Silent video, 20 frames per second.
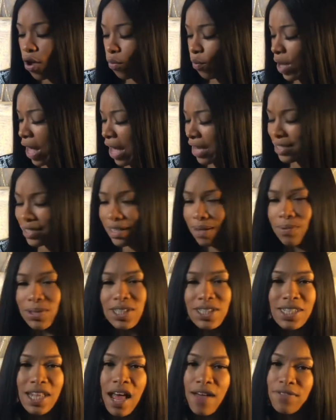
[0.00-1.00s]
We would
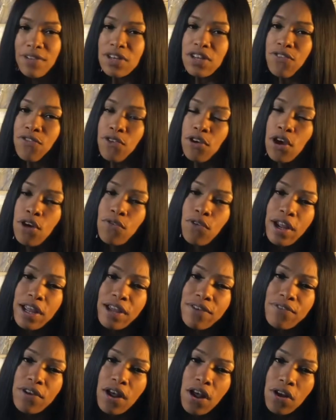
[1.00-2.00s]
just have a different array
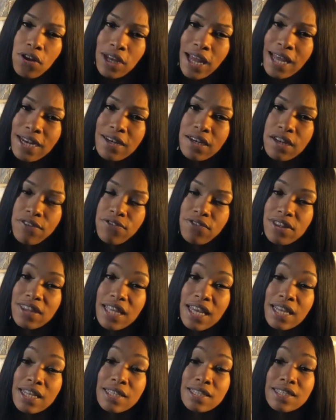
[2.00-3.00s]
of a whole lot of different
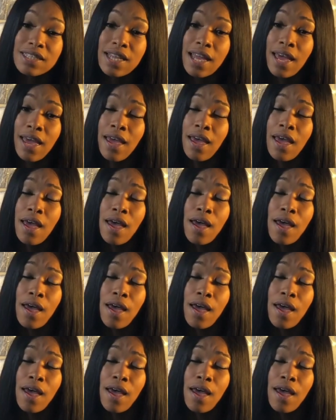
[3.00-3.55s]
things that